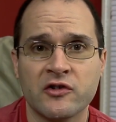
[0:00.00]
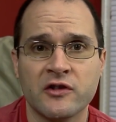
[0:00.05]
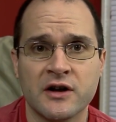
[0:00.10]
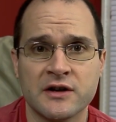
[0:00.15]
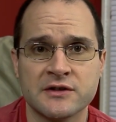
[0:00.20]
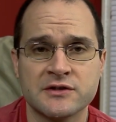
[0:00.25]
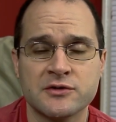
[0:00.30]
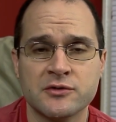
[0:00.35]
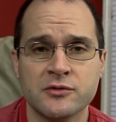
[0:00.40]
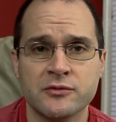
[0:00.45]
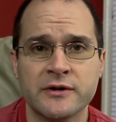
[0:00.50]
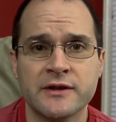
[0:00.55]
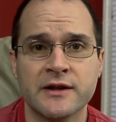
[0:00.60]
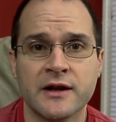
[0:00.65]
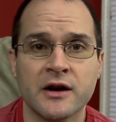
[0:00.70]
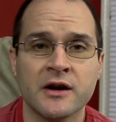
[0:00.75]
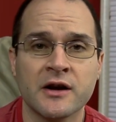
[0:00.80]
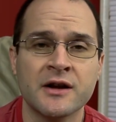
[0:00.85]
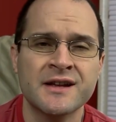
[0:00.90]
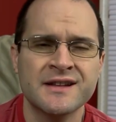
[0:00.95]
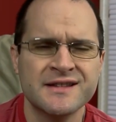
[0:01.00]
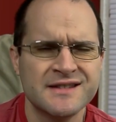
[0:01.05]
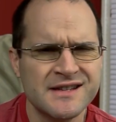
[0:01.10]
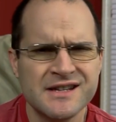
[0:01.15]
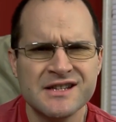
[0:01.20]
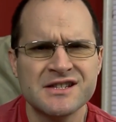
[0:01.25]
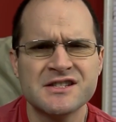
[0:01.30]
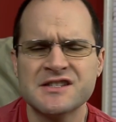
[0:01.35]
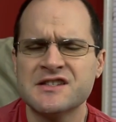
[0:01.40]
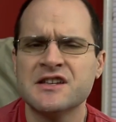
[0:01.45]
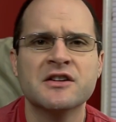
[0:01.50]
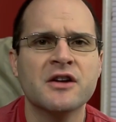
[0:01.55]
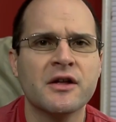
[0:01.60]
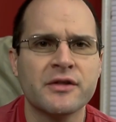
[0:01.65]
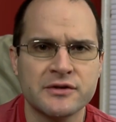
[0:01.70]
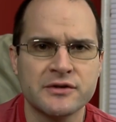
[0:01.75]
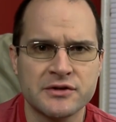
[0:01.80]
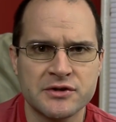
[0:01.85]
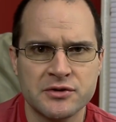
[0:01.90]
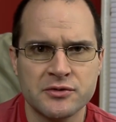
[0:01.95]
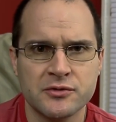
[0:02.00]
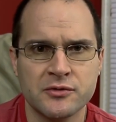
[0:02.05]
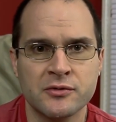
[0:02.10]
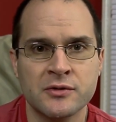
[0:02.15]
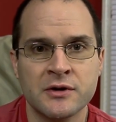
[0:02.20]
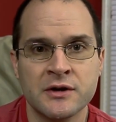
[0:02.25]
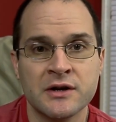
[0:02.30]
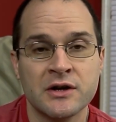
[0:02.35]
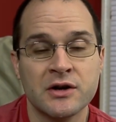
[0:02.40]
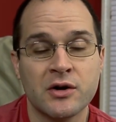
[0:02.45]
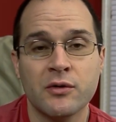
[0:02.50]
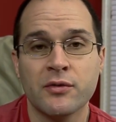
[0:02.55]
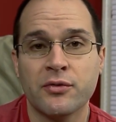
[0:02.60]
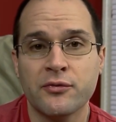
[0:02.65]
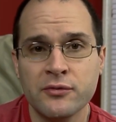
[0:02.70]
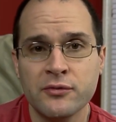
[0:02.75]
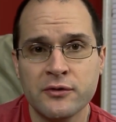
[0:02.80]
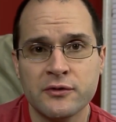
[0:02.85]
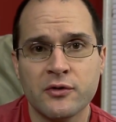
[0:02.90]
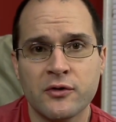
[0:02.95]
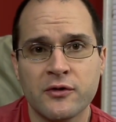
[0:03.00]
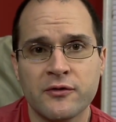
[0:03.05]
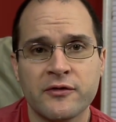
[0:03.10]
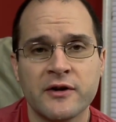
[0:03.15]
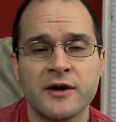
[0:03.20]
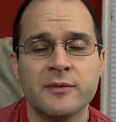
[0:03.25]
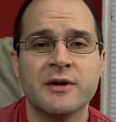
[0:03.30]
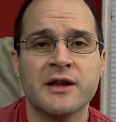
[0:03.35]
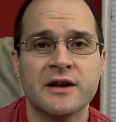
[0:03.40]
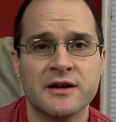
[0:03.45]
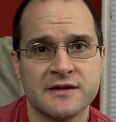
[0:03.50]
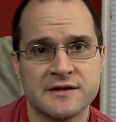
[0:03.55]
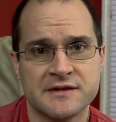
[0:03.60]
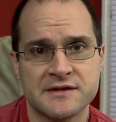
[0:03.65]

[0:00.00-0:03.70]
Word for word: long screw in there to get just another screw going through the door frame into the